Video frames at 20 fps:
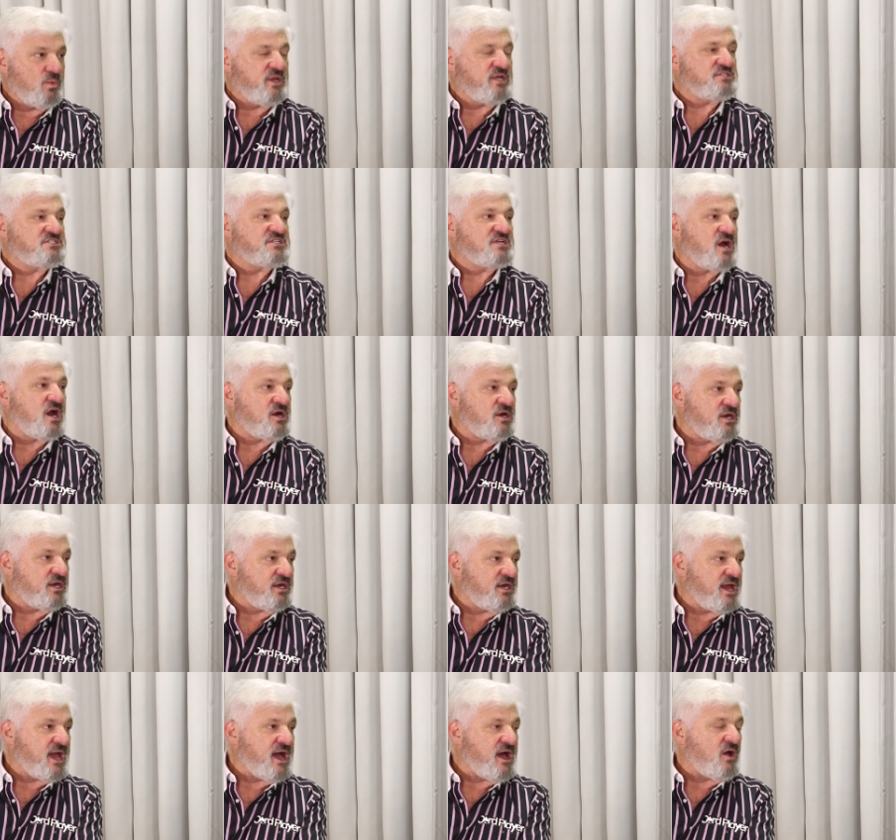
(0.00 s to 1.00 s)
we
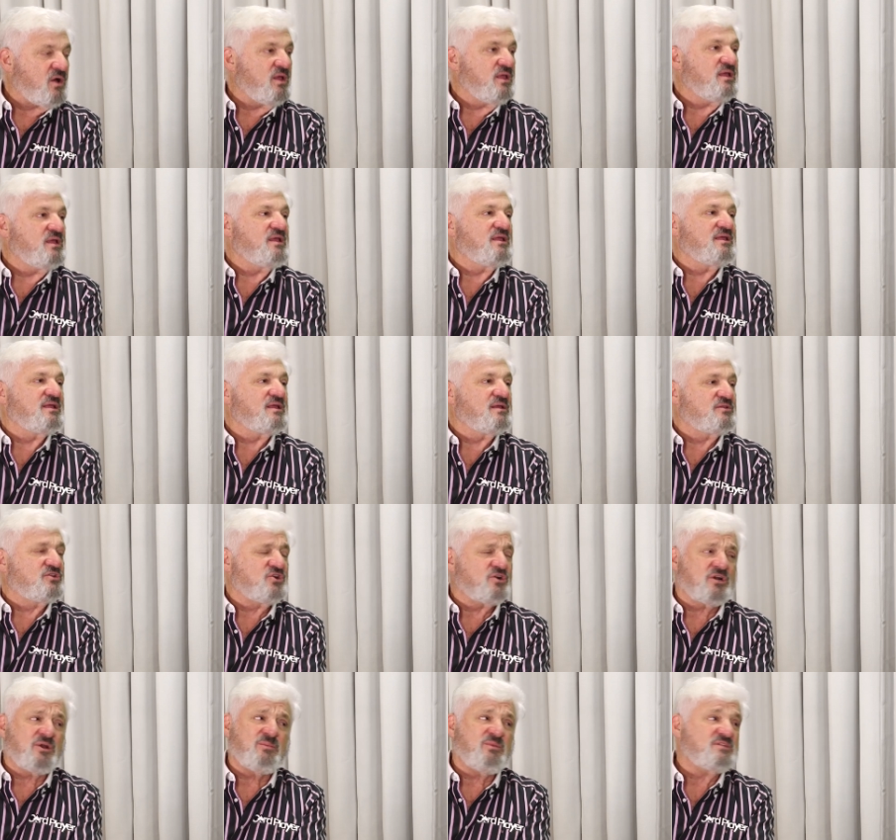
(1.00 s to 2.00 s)
started out,
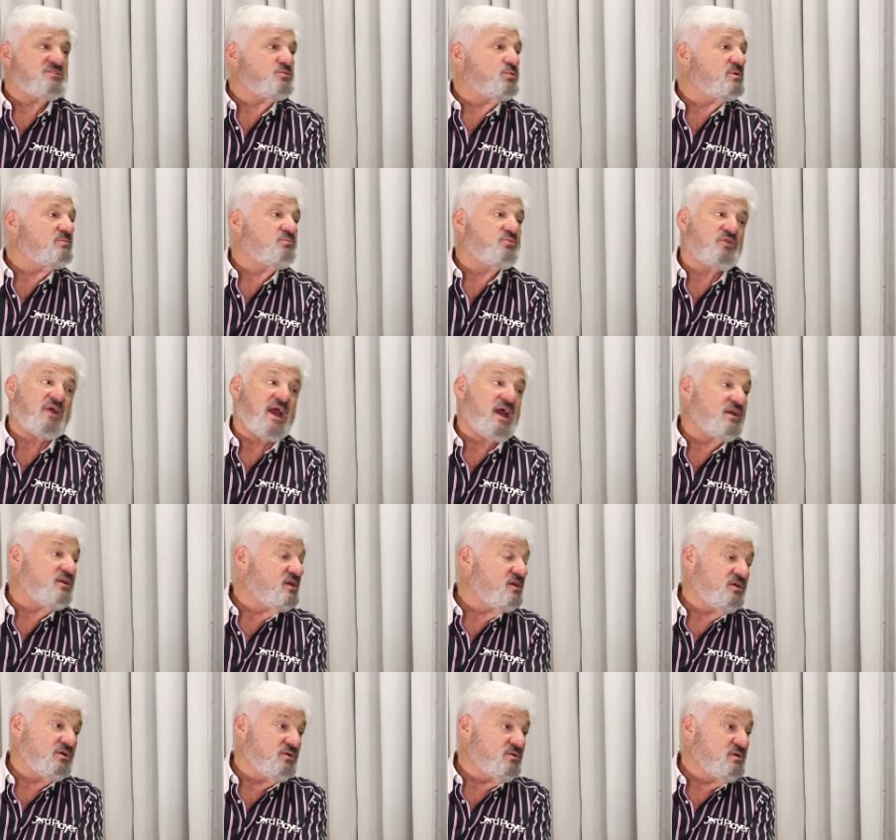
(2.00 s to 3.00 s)
tournaments were
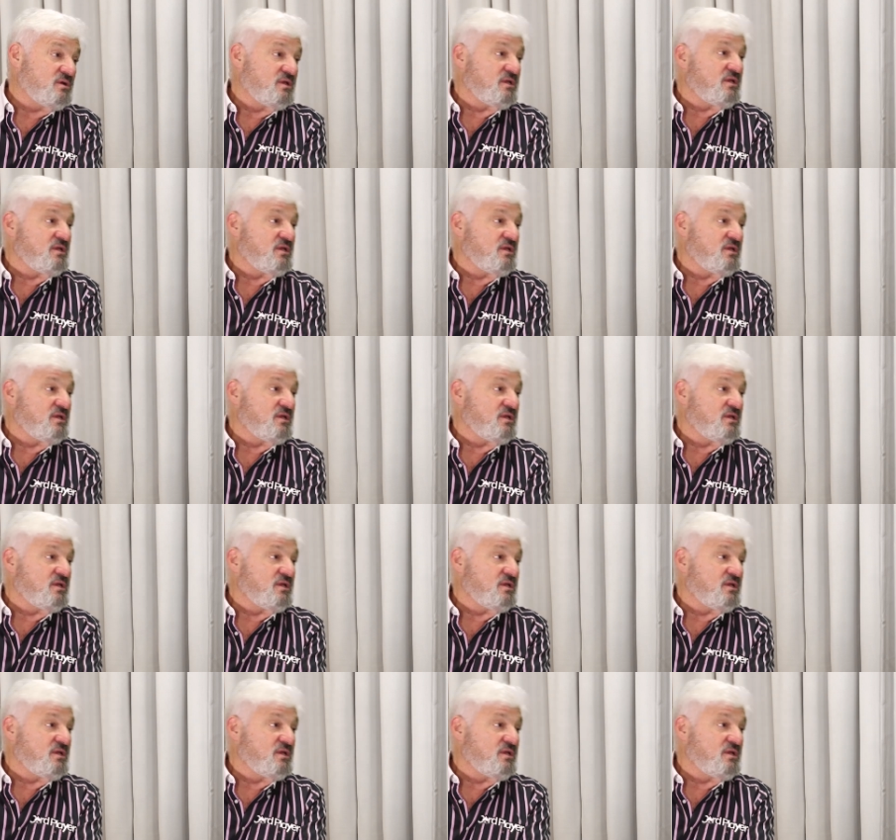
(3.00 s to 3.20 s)
brand new.